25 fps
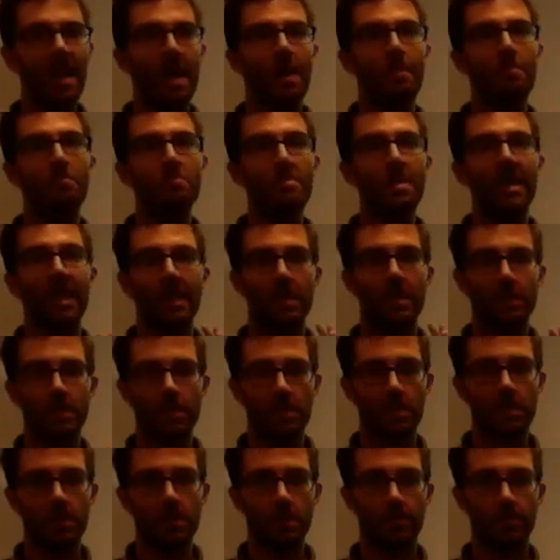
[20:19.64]
a
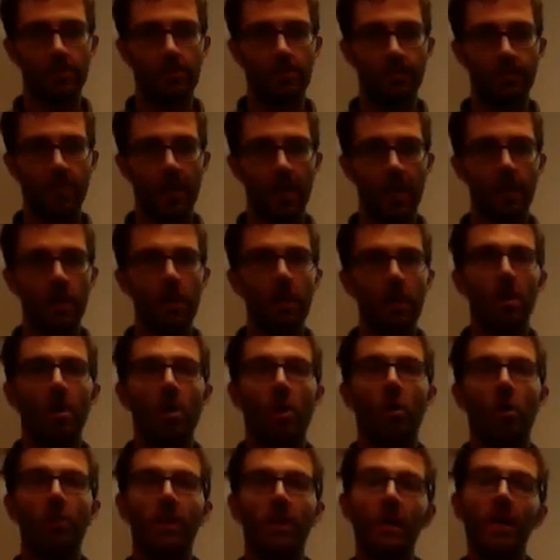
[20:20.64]
mix, okay?
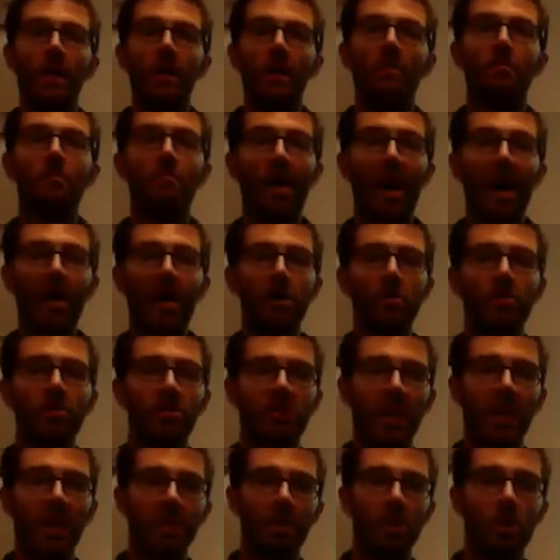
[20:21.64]
Or the
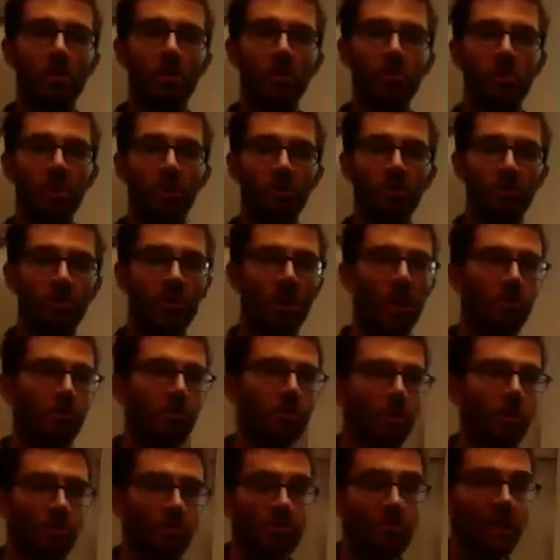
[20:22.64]
biopsychosocial
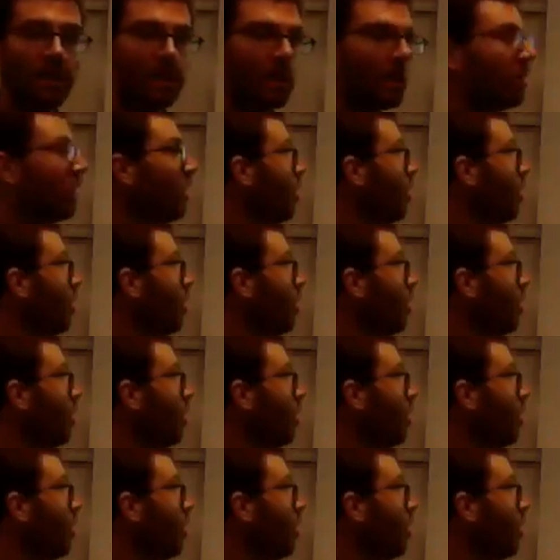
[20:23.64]
approach, meaning